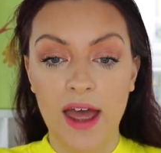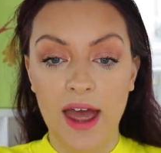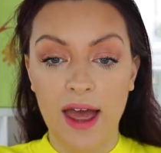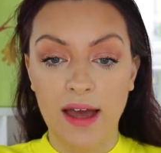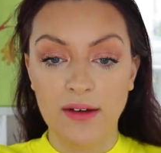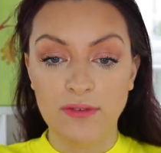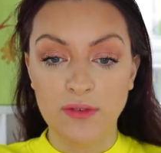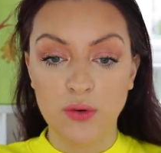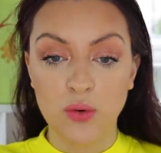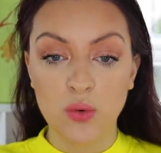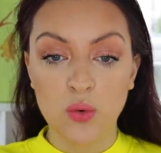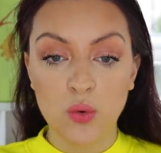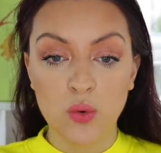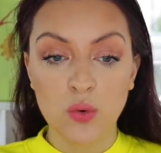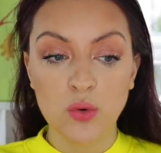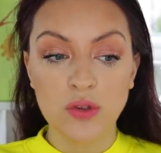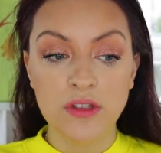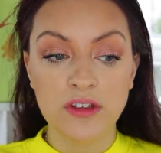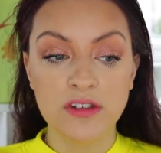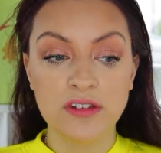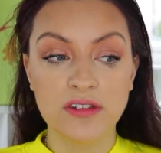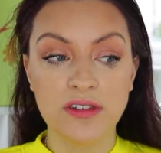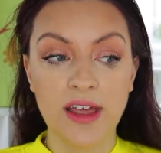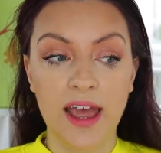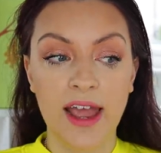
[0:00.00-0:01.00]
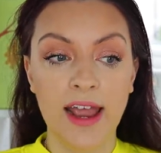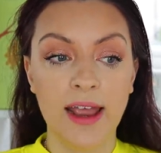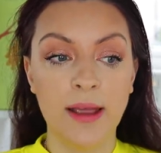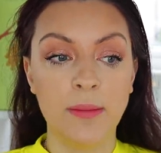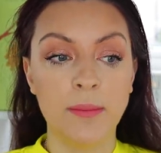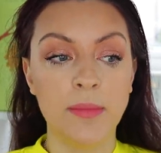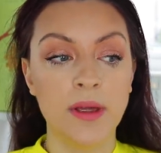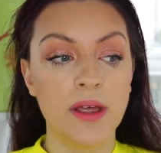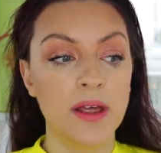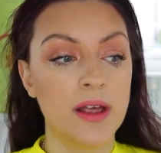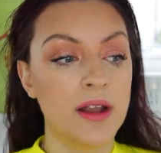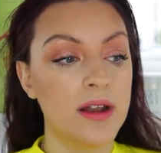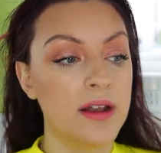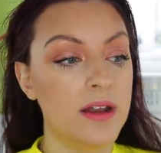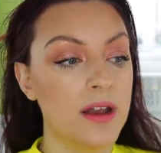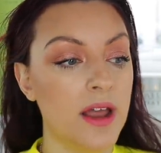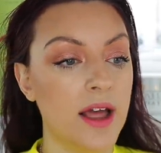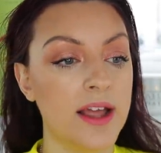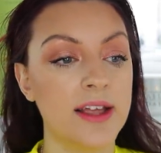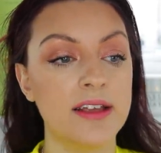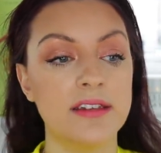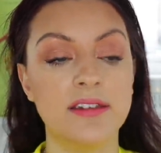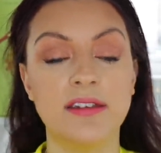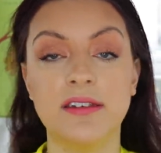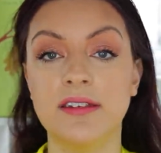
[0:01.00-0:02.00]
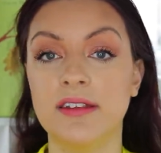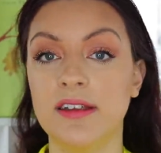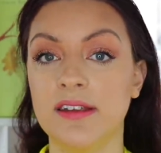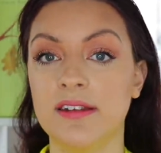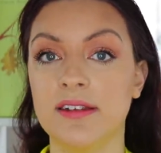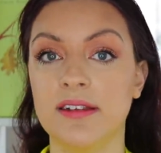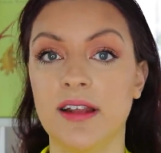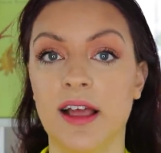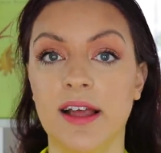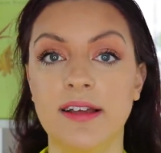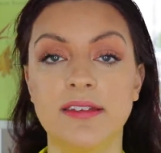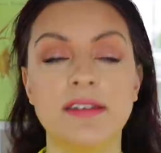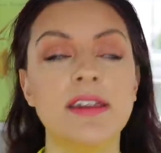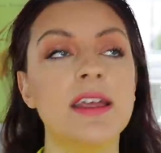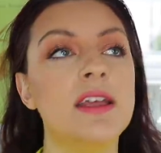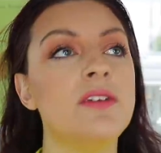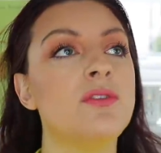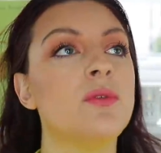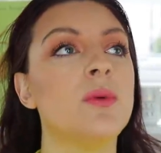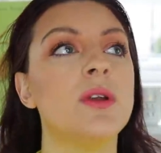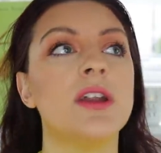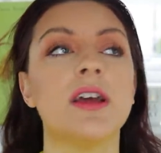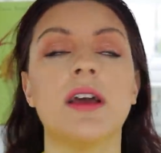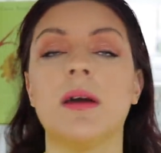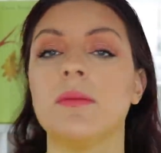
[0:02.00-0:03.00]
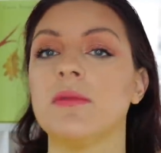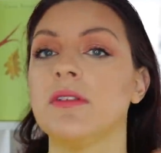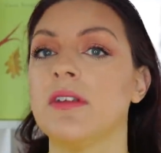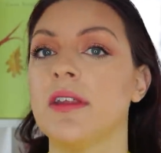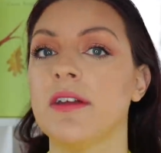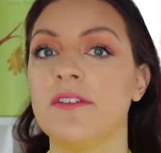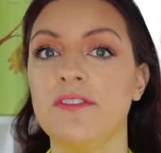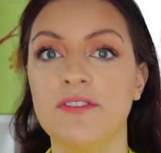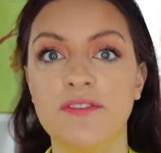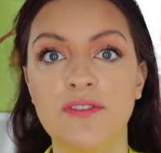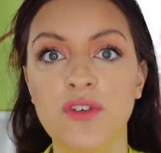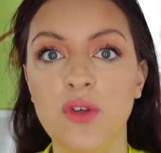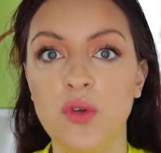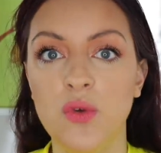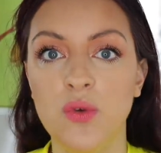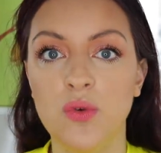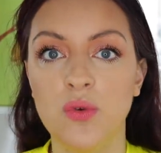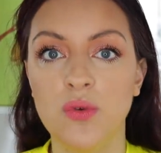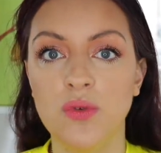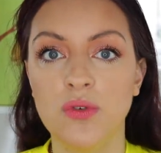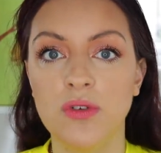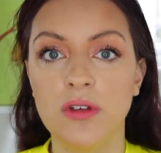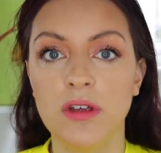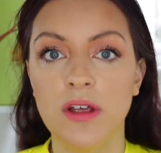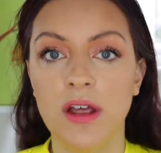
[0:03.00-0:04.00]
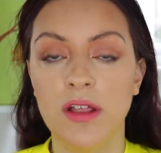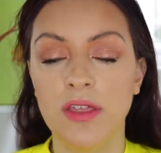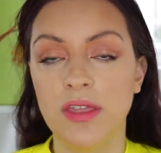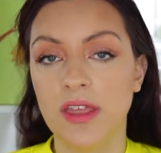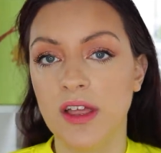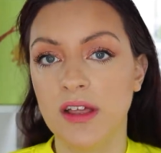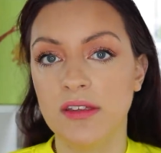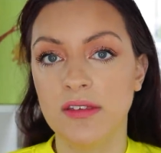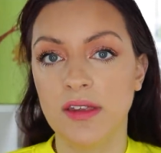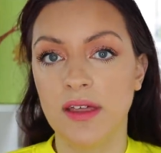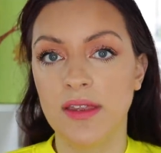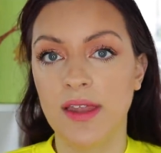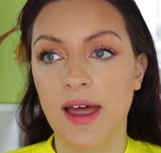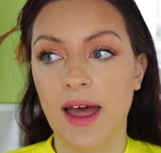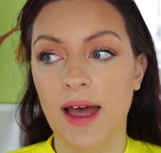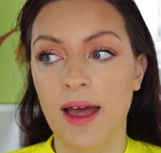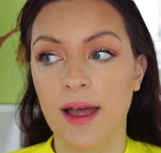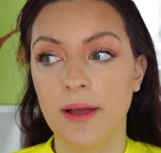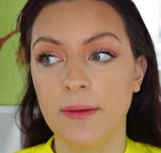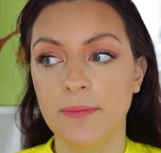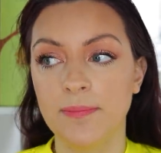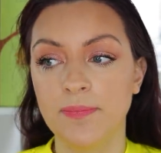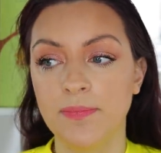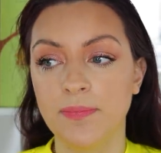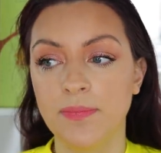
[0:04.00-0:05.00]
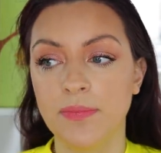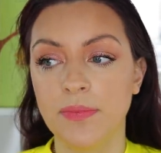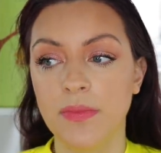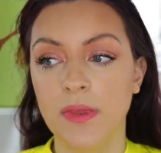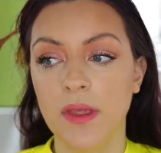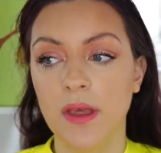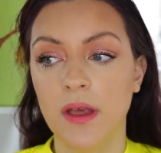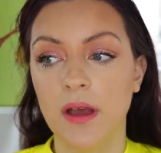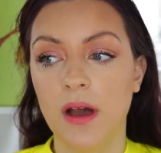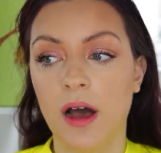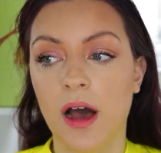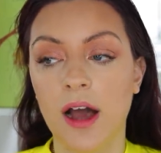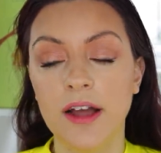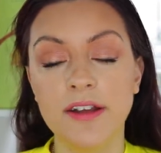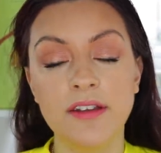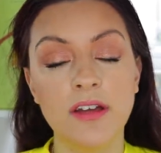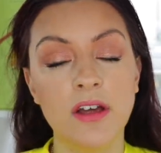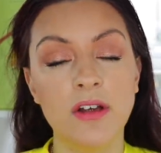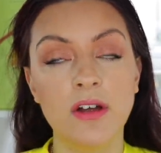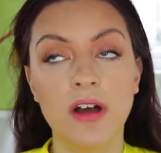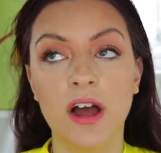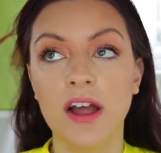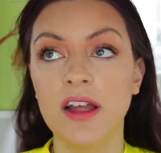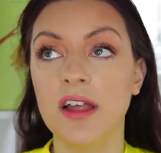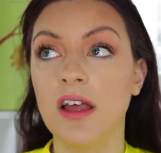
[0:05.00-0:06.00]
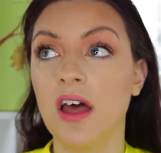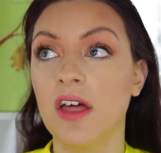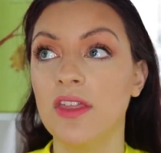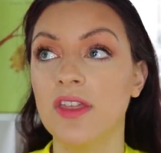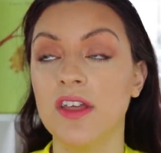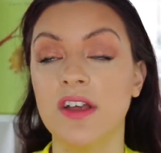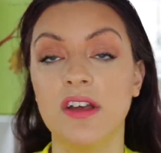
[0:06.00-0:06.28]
have all the same likes and dislikes, even when it comes to like food and things like that? I don't, I can't